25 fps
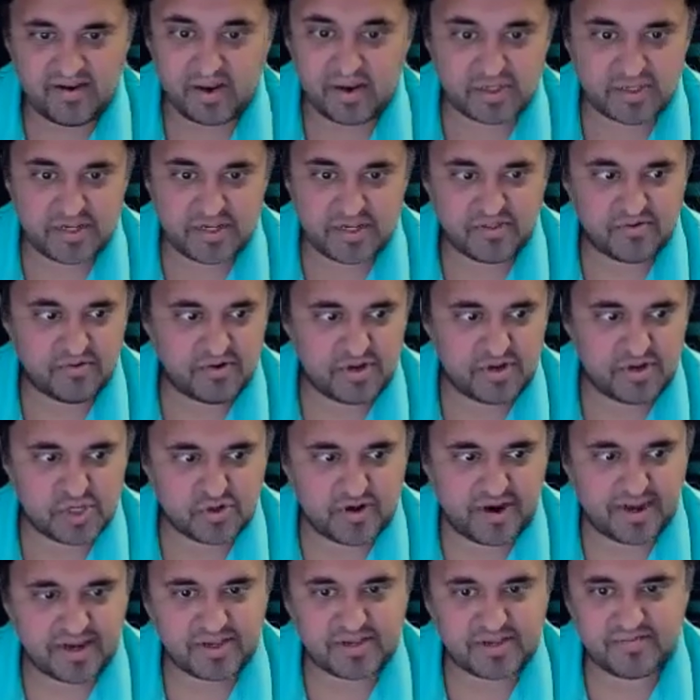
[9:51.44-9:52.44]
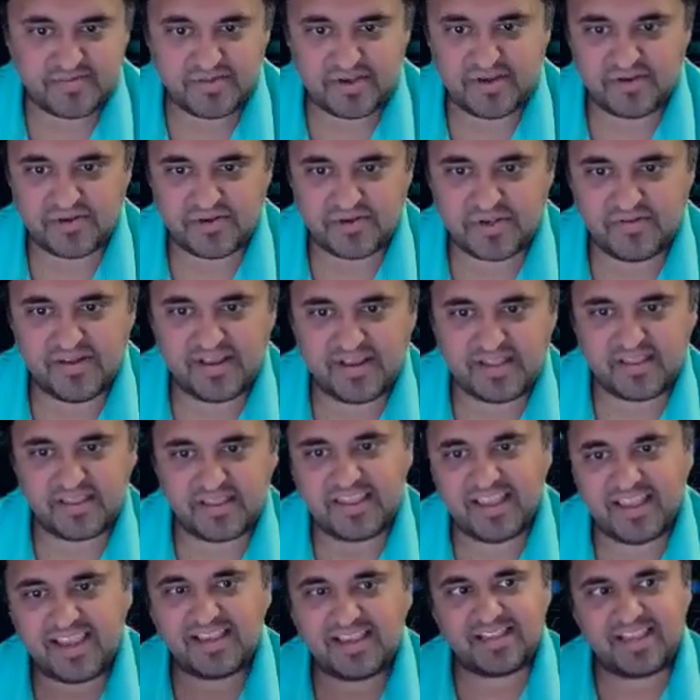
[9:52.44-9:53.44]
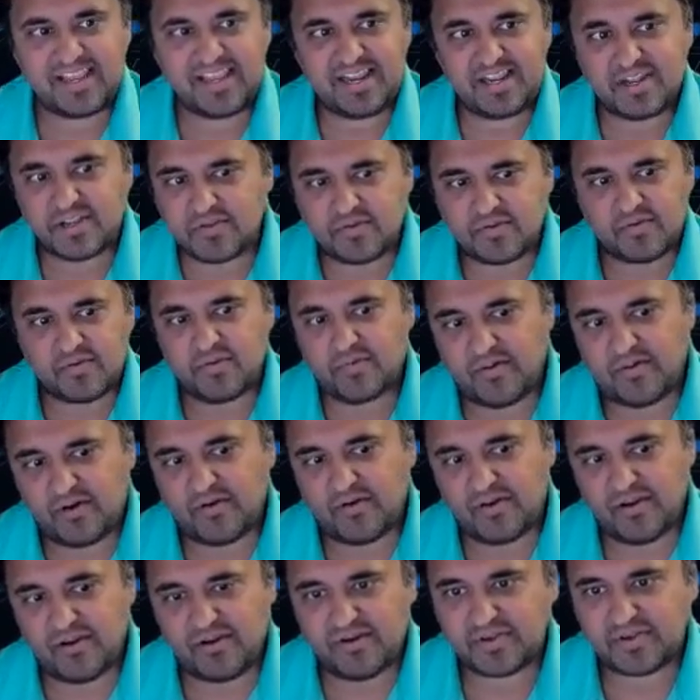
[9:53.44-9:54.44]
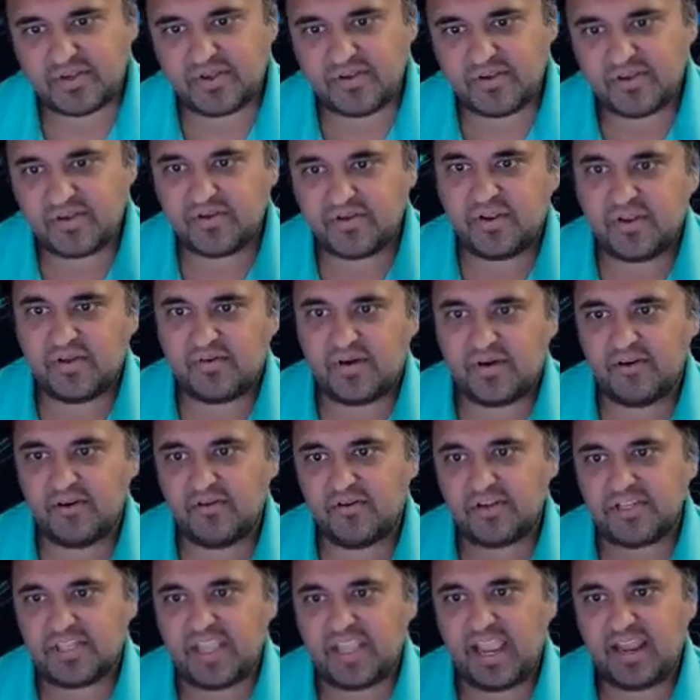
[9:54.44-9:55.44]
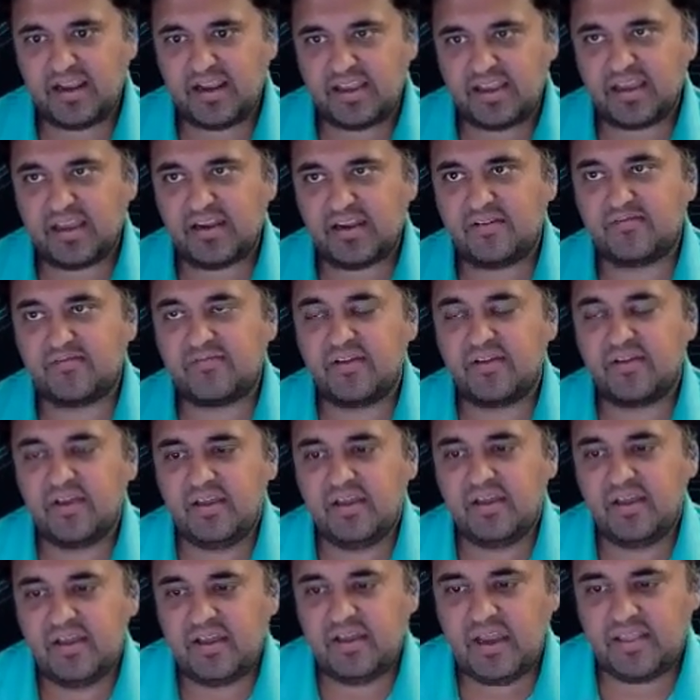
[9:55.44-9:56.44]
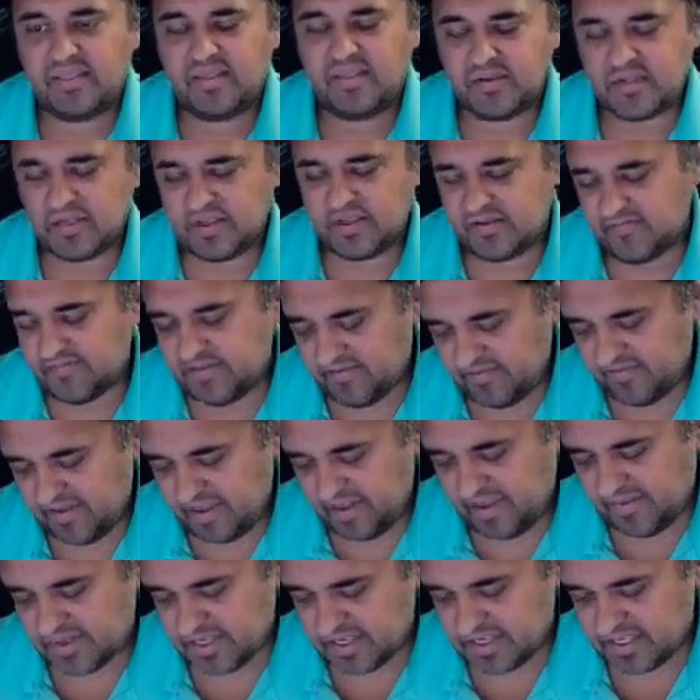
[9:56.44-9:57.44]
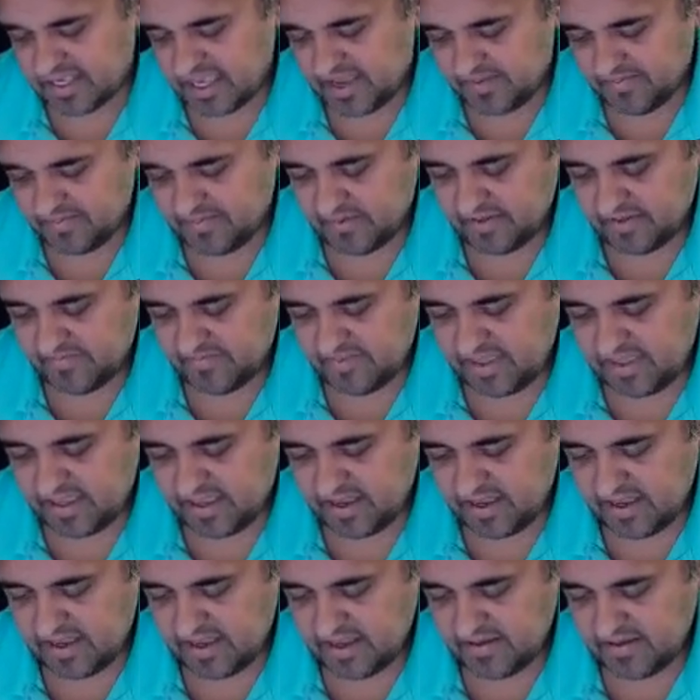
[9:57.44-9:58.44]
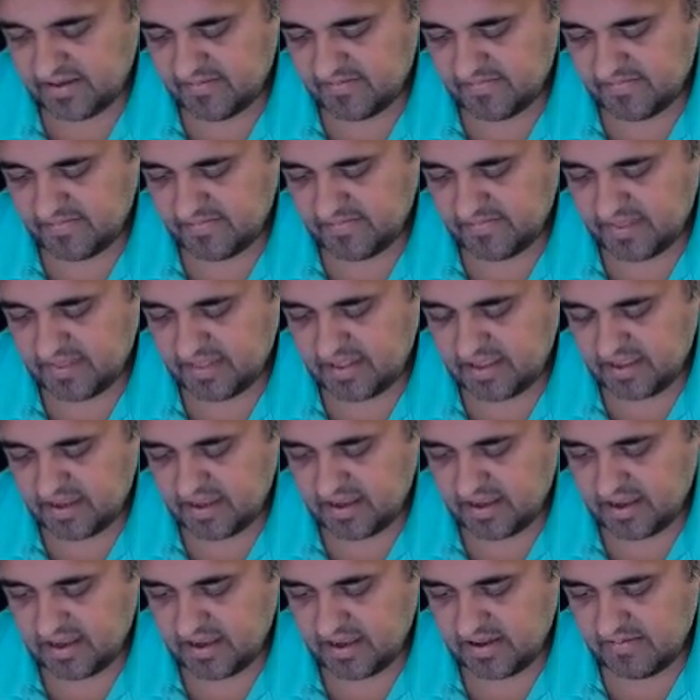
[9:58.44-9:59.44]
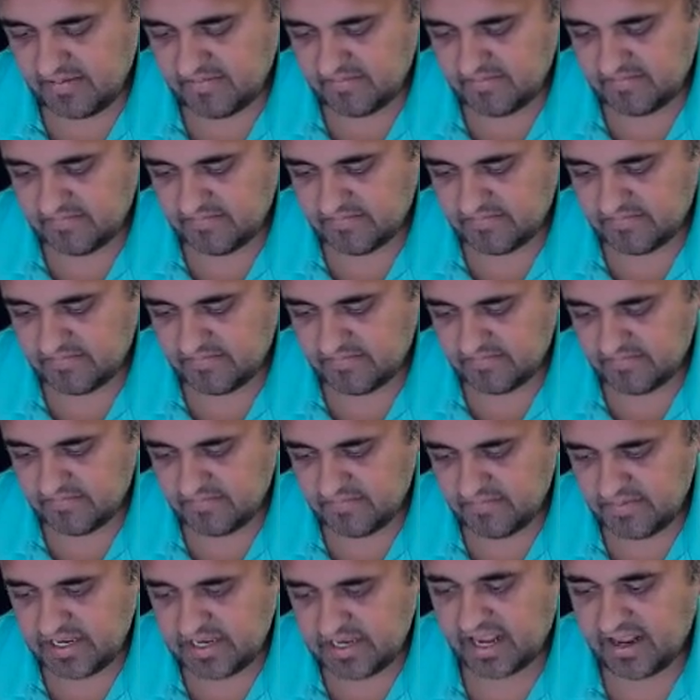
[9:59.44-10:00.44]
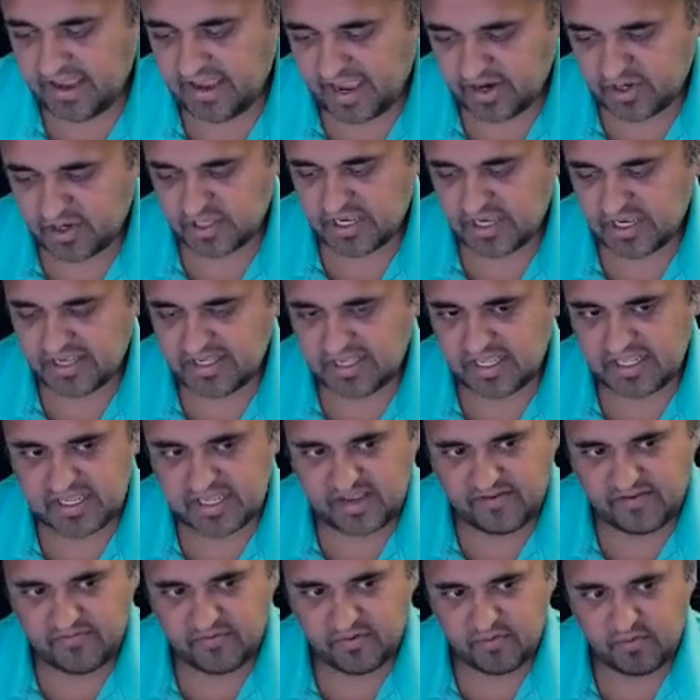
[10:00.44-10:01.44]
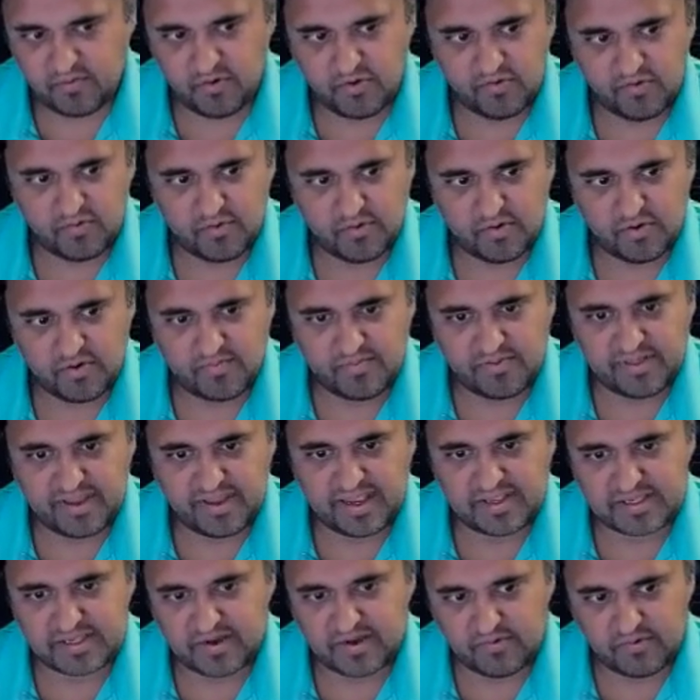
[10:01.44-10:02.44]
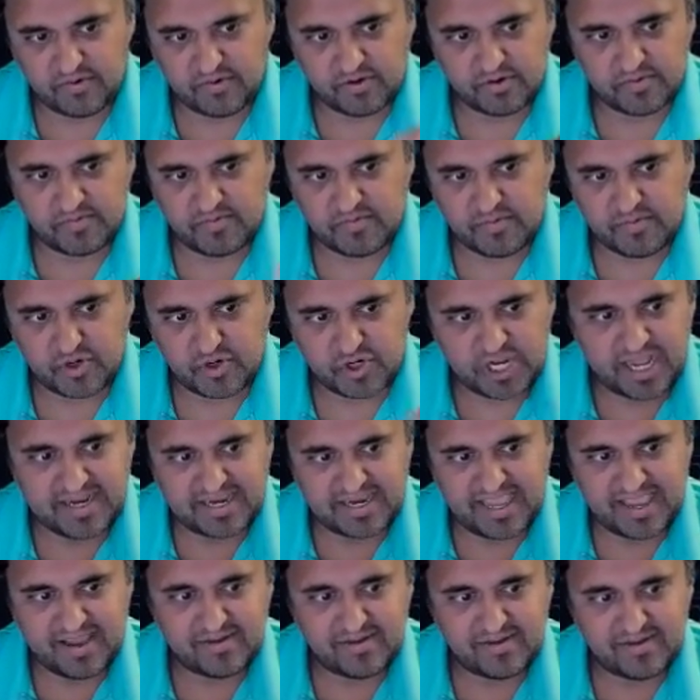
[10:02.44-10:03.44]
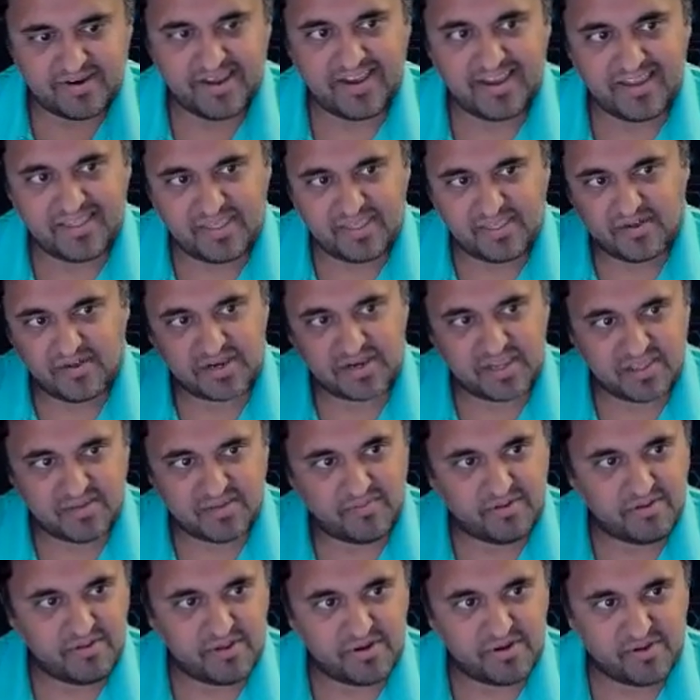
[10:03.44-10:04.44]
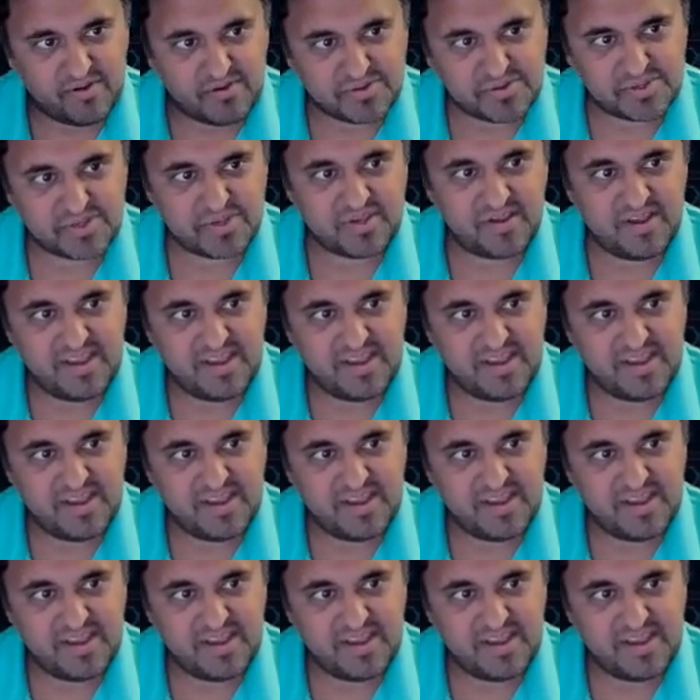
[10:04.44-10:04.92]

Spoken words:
also didn't throw any strikes. So like the thing is that he didn't throw the ball at all. So understanding kind of, and there's the famous example of the um data exercise they did for World War planes that were shot down. They looked at the bullet holes.